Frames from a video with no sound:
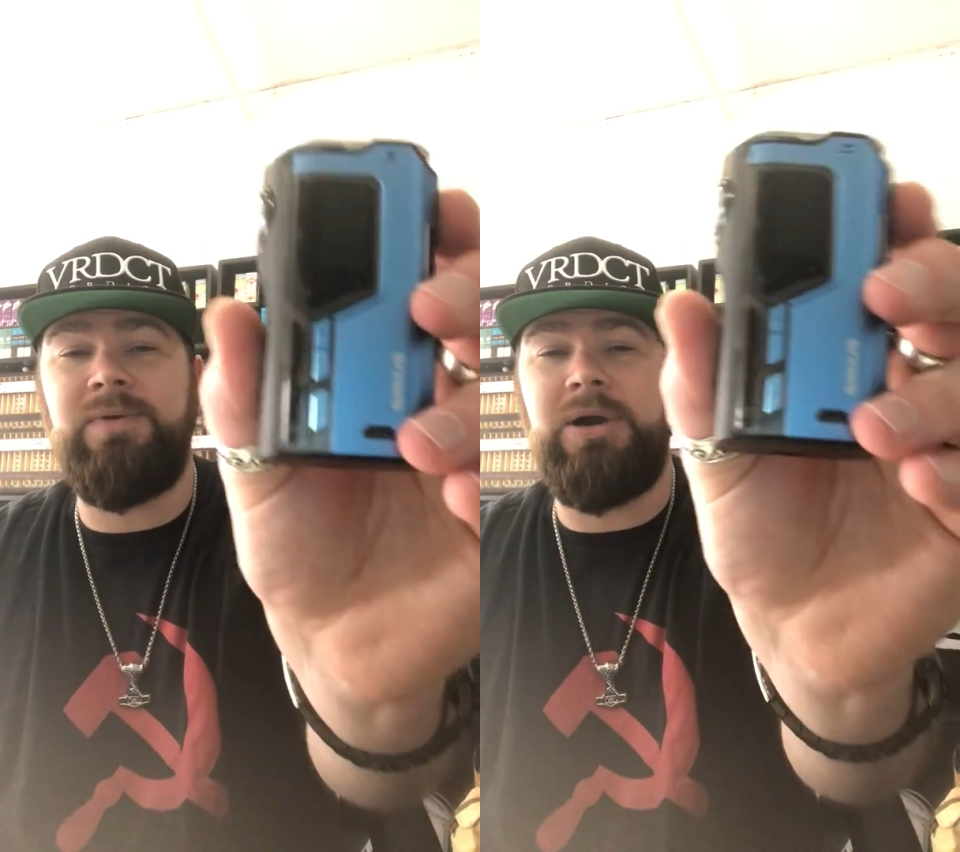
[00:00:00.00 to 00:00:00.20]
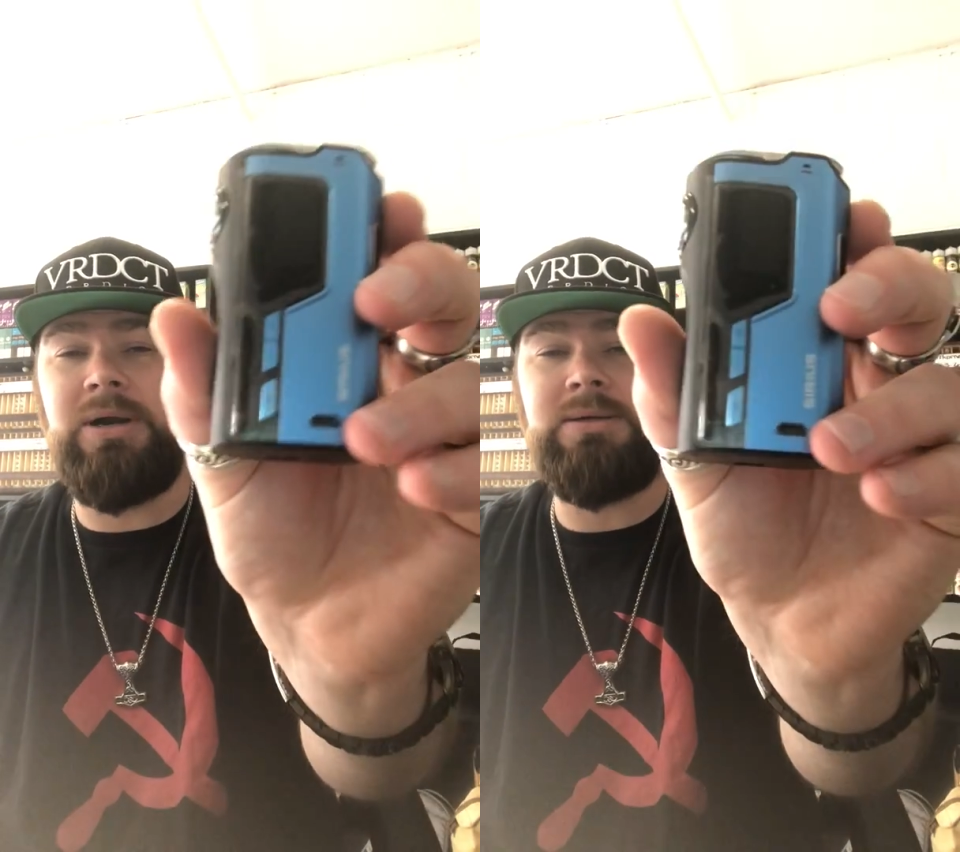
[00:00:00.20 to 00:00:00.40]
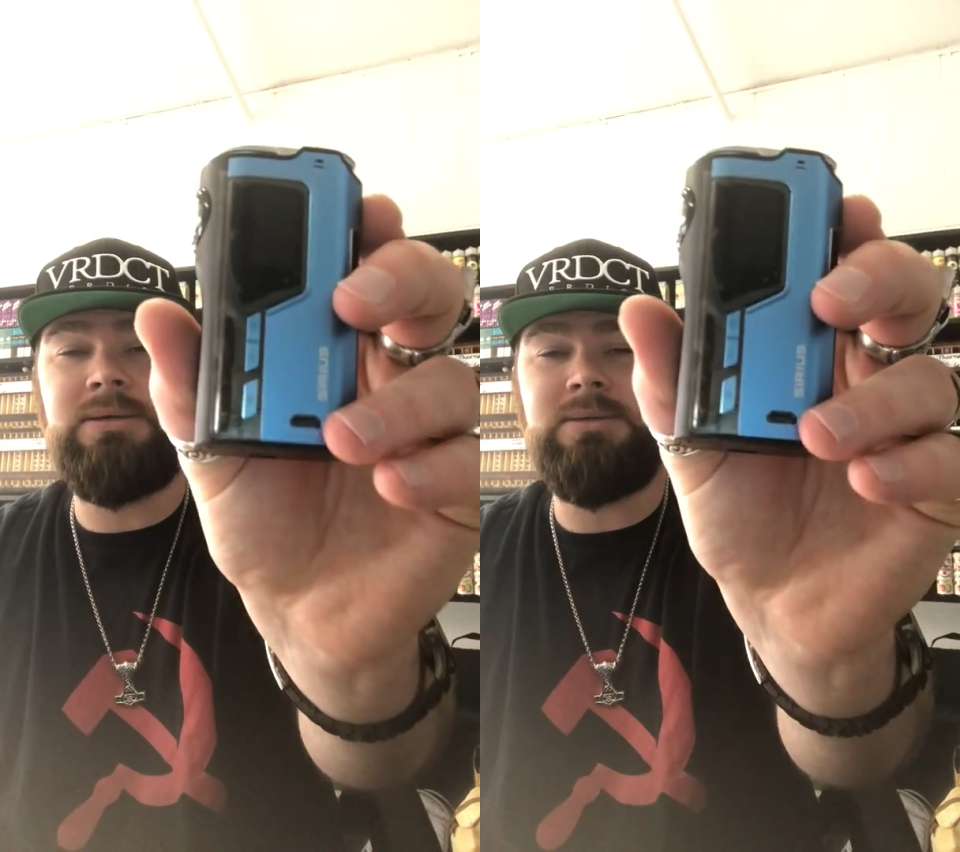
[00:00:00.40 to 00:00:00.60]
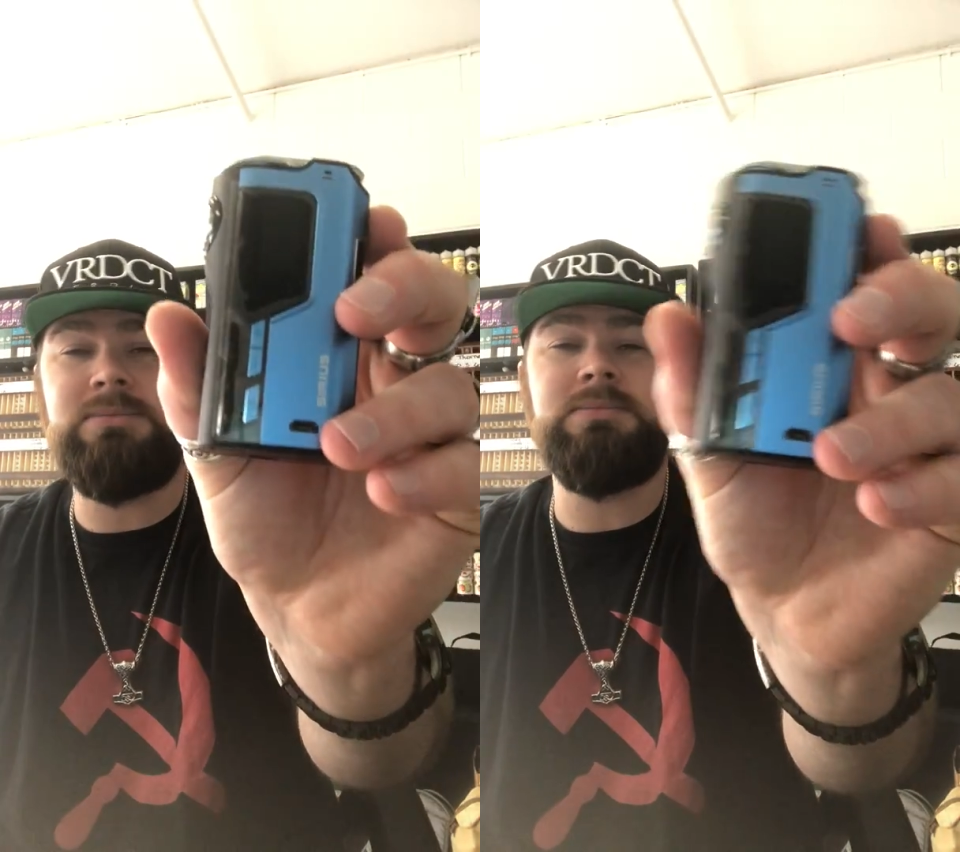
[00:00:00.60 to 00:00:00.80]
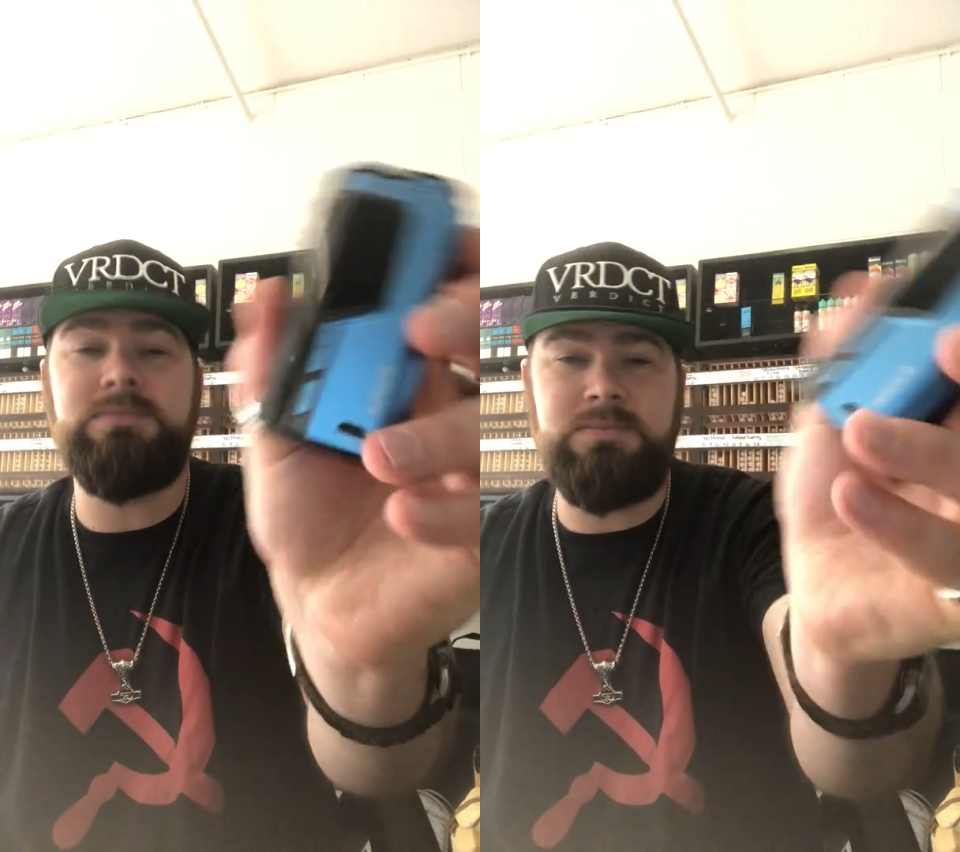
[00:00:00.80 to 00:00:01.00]
for
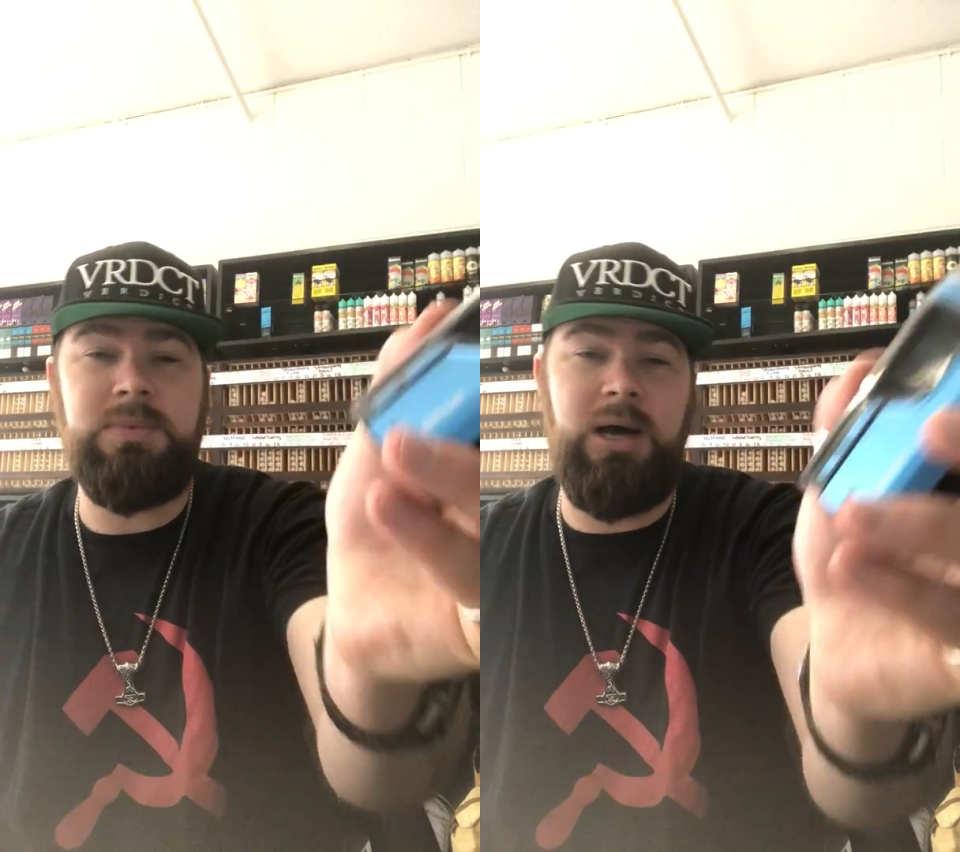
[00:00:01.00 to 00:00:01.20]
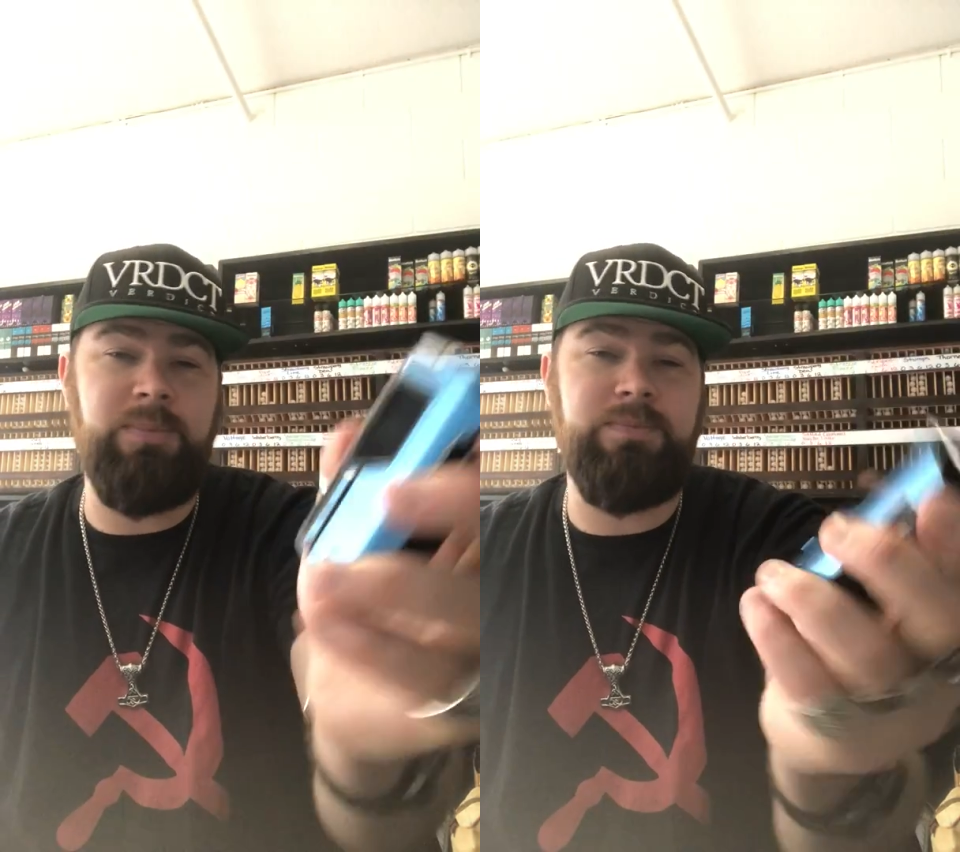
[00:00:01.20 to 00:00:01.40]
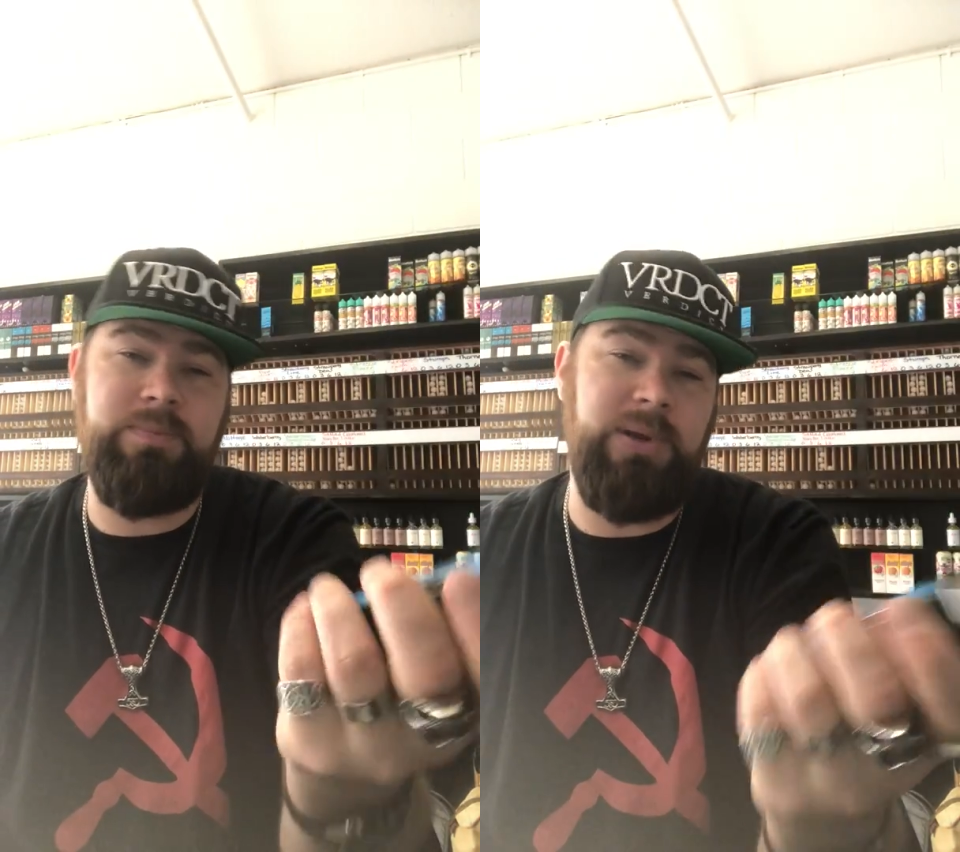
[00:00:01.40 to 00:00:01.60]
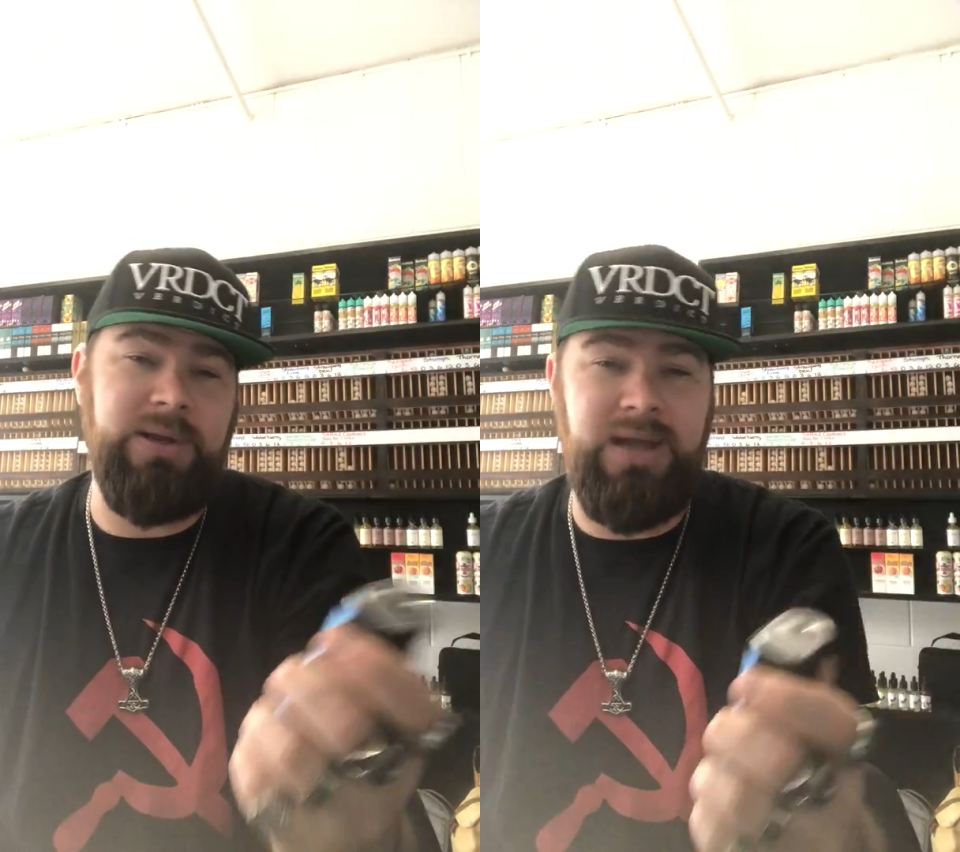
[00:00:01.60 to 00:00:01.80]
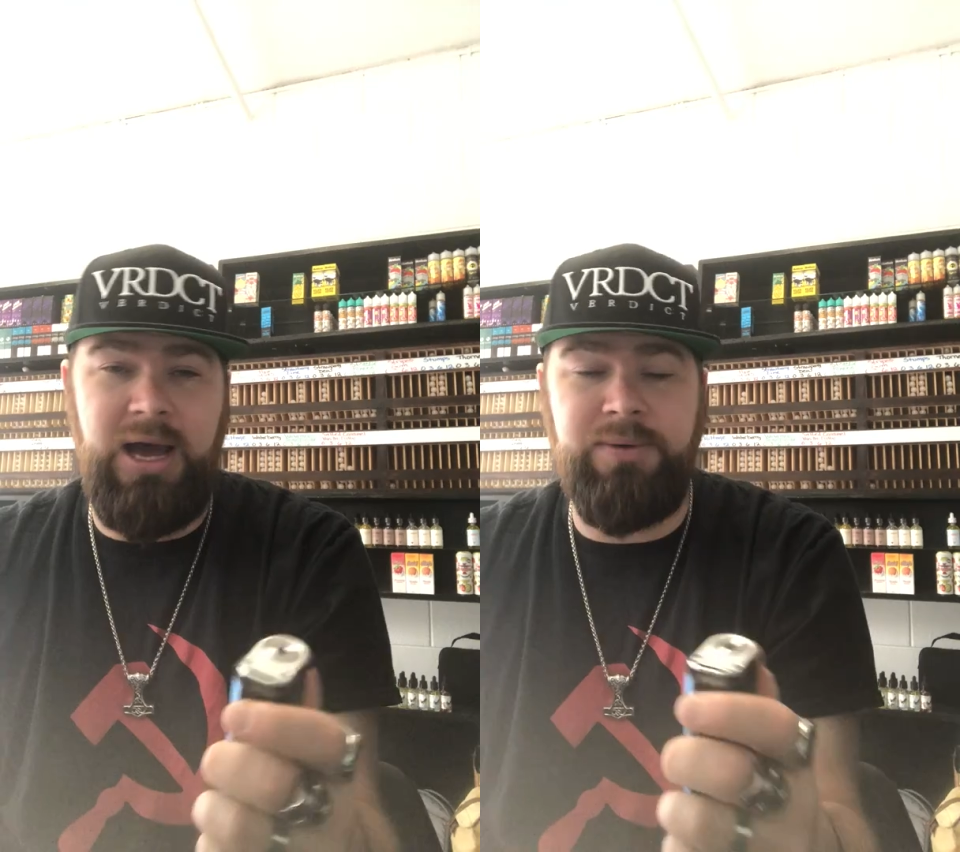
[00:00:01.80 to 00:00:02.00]
up
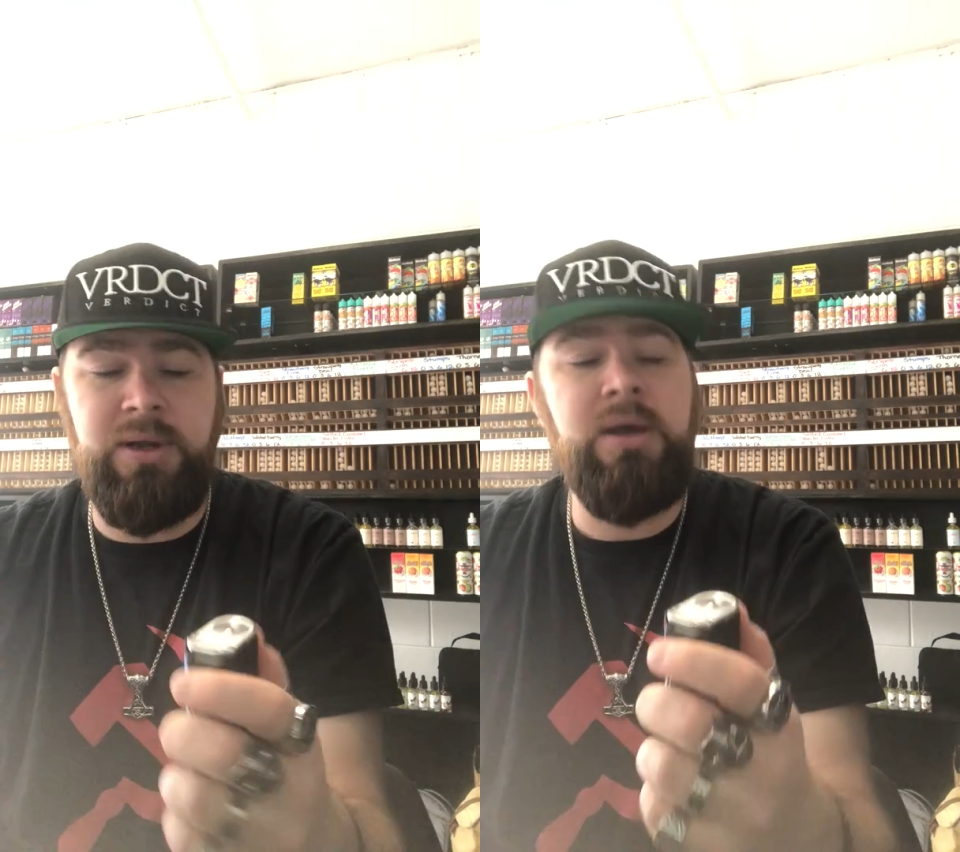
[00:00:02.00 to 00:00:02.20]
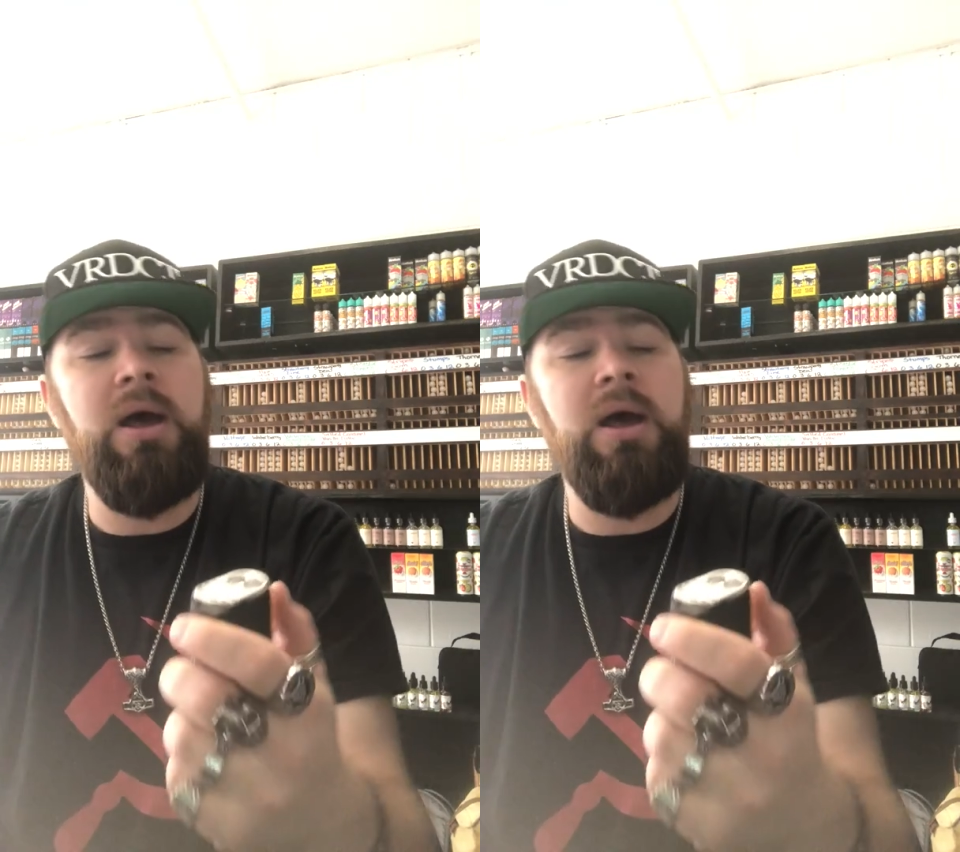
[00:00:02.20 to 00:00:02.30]
and down.